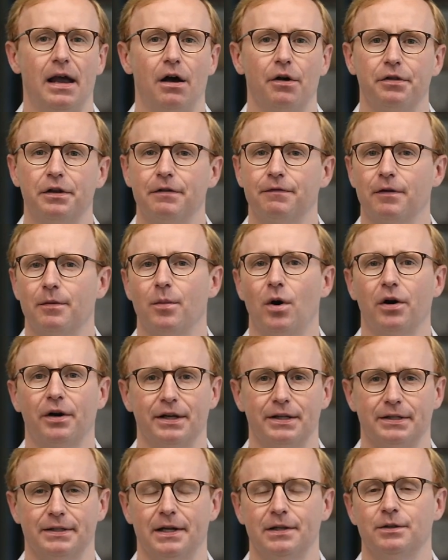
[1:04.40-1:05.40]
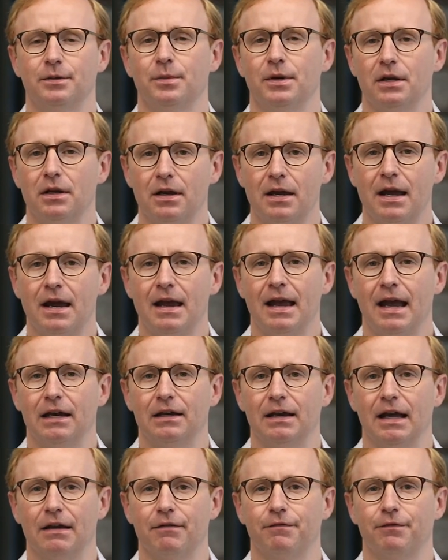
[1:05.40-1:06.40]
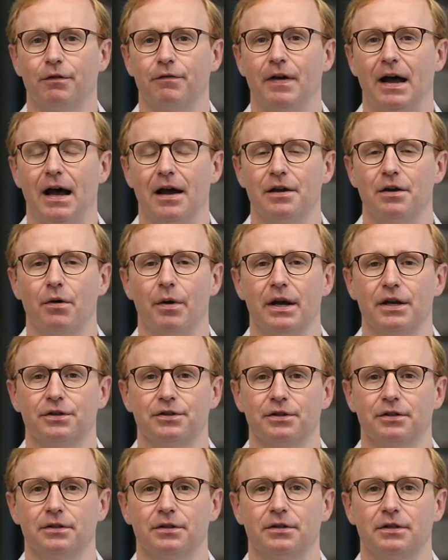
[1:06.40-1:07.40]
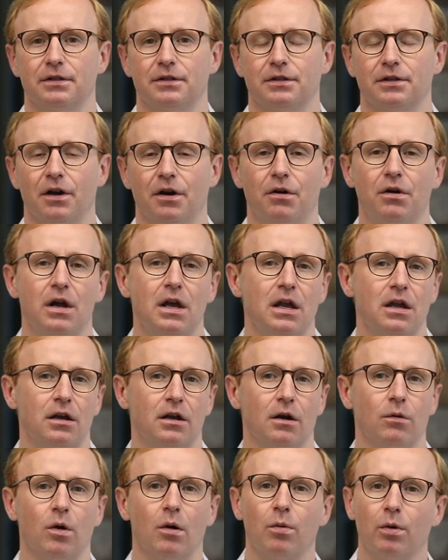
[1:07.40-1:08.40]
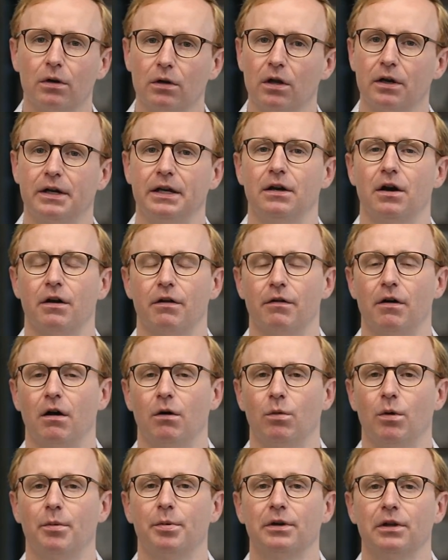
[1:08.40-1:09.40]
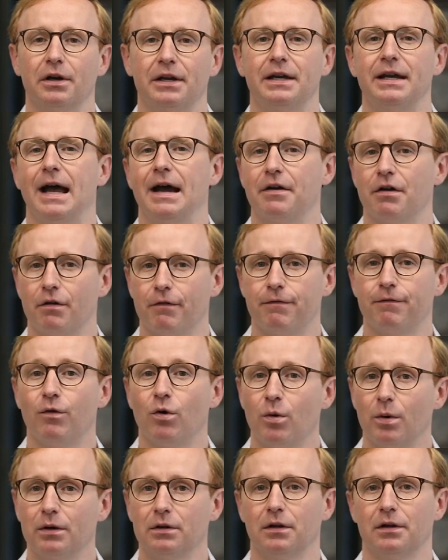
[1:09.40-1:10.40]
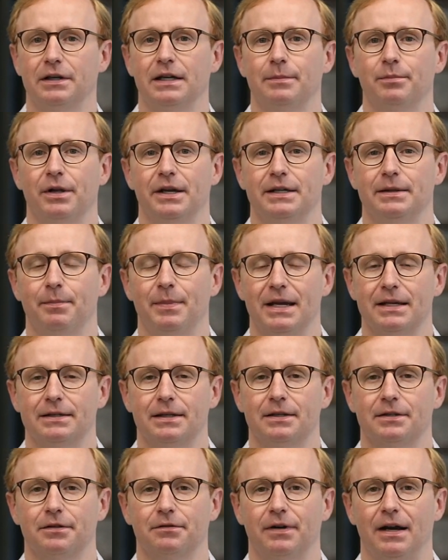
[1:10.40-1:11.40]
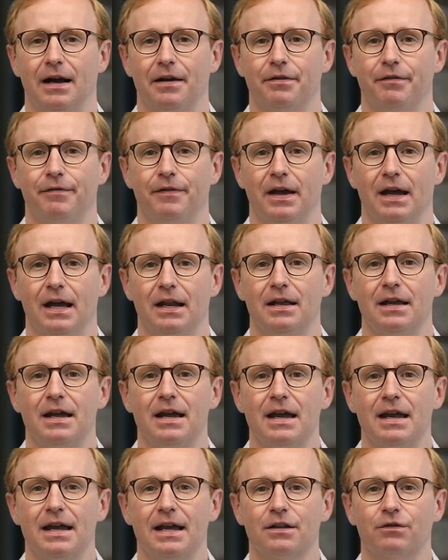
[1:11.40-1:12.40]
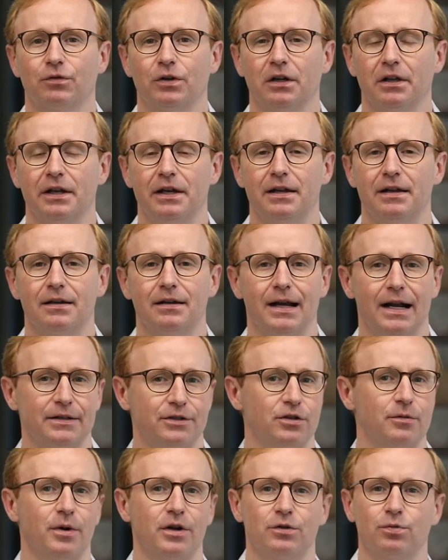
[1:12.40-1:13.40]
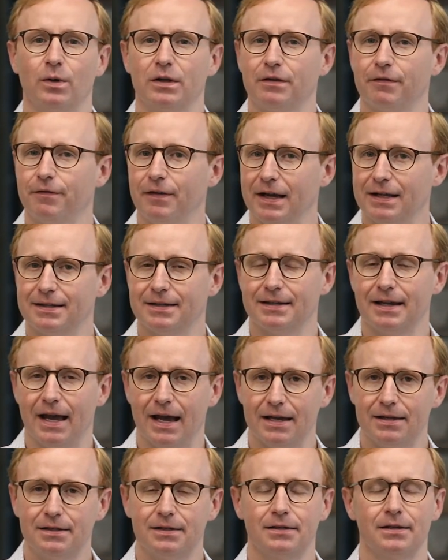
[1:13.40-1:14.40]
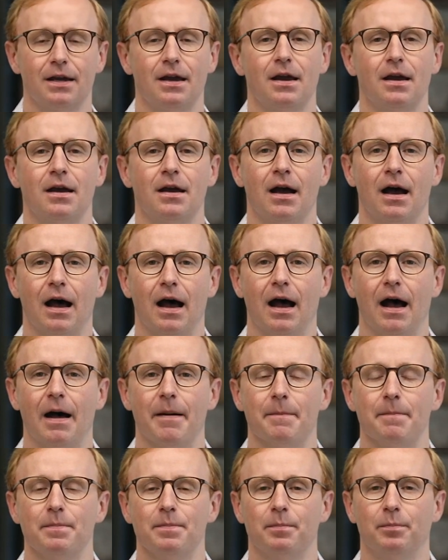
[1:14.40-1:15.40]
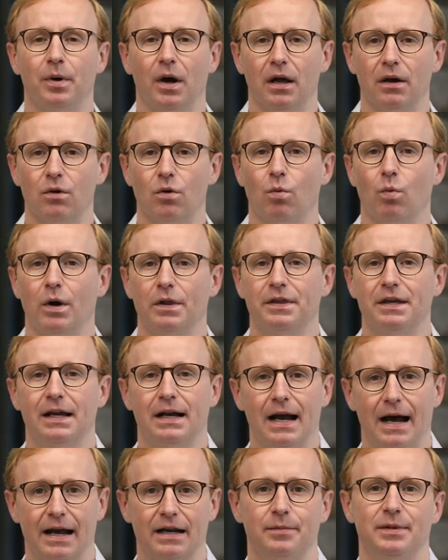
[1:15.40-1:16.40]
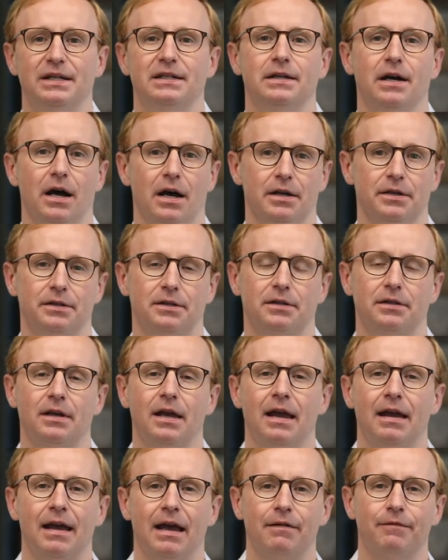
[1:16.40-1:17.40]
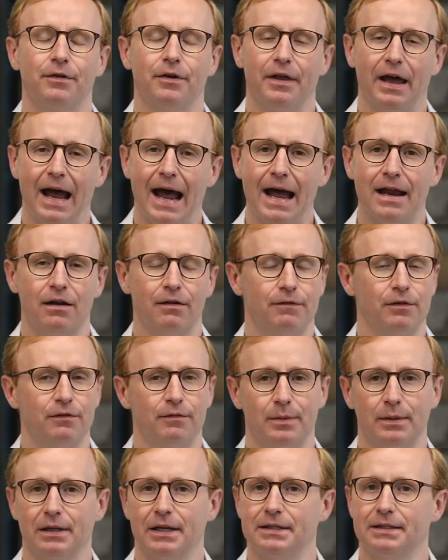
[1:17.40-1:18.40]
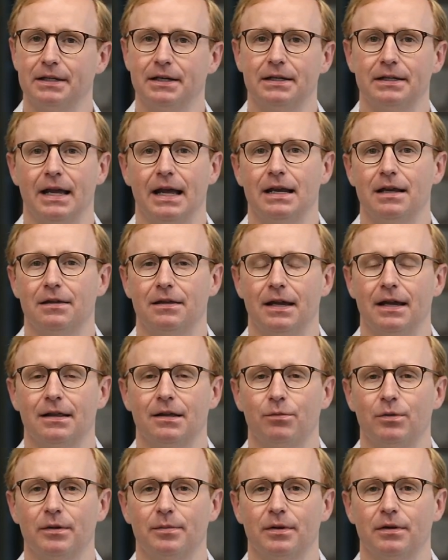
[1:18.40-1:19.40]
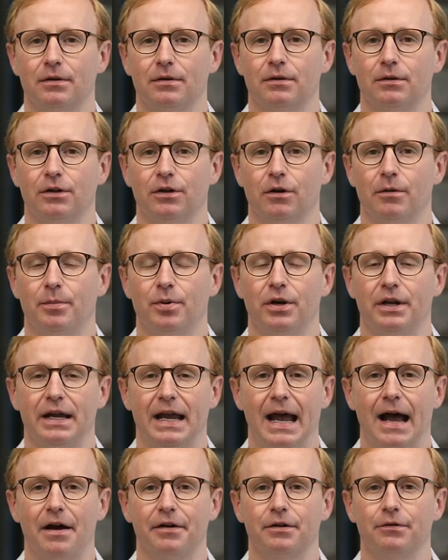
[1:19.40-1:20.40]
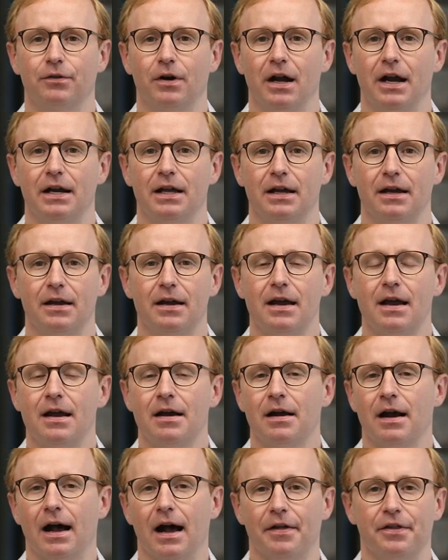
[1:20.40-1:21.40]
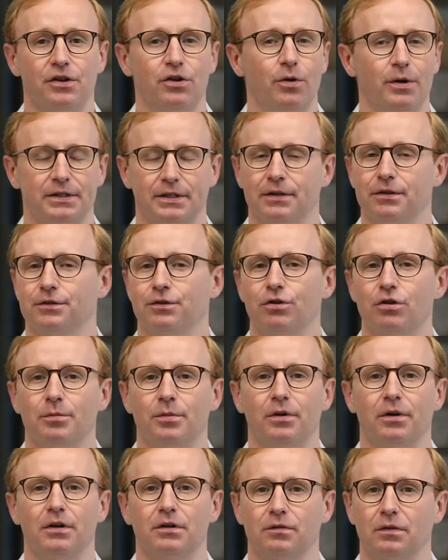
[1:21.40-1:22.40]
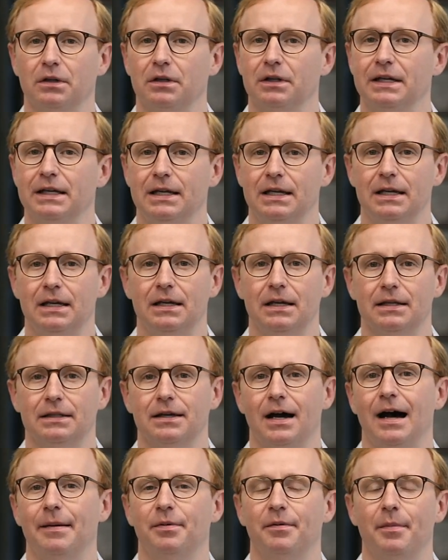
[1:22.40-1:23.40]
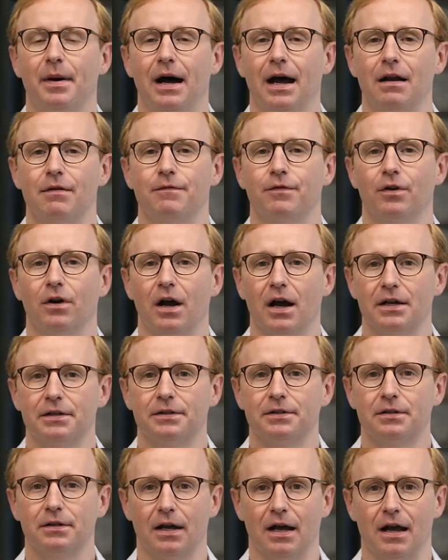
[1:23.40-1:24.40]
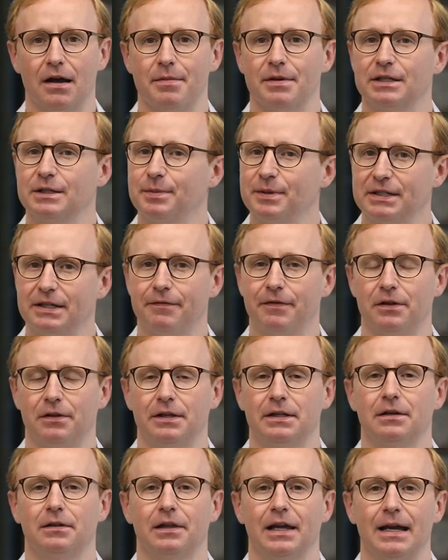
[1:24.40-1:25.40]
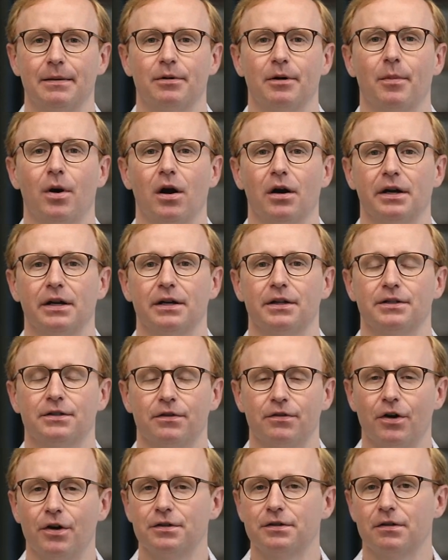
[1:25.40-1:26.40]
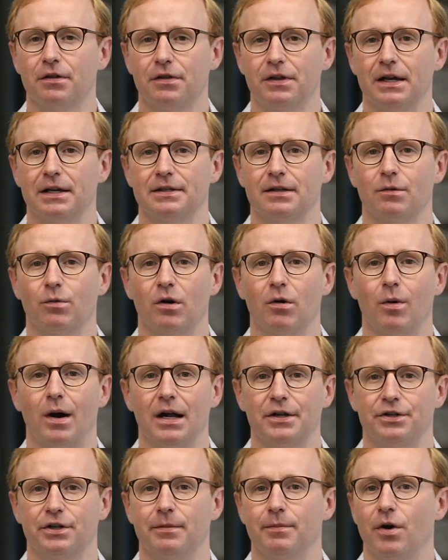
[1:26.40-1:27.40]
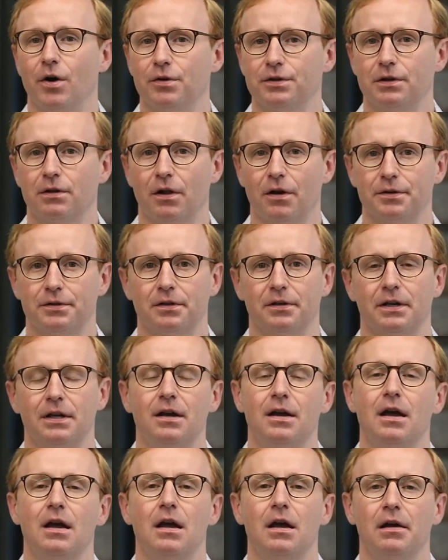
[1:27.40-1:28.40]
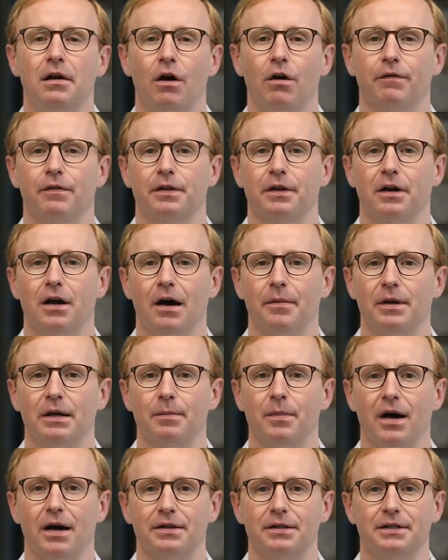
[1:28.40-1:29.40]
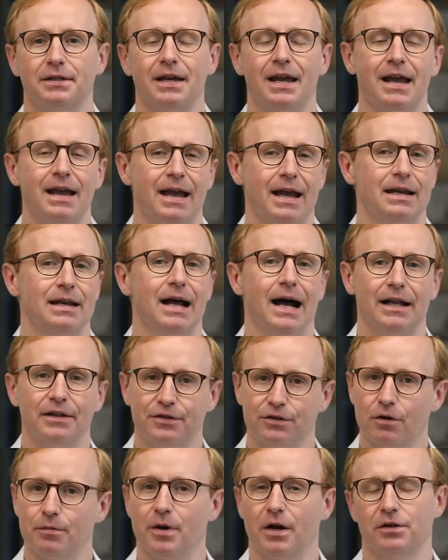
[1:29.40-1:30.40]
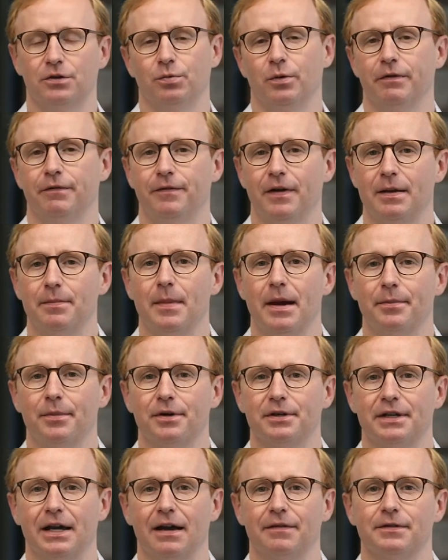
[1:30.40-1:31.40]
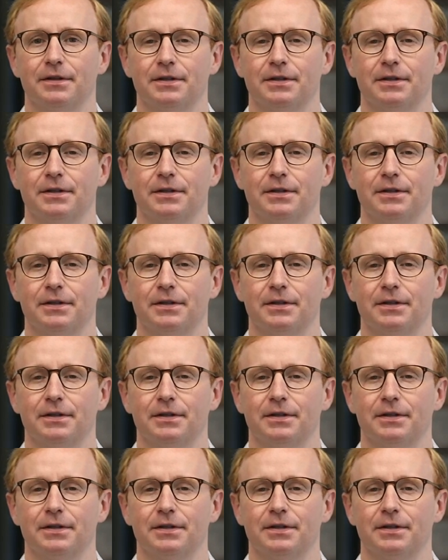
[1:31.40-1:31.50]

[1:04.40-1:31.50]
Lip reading: healthy for market sentiment and for valuations. And so what we're looking at on a forward-looking basis around the Fed is really not so much what the Fed says, but what the economy does. And for that, and if you've been listening to anything that we've been putting out and writing, the U.S. consumer is really key and top of mind for us, and specifically the labor market. And so those are the things that we're watching most closely over the coming months, and not so much what Fed members have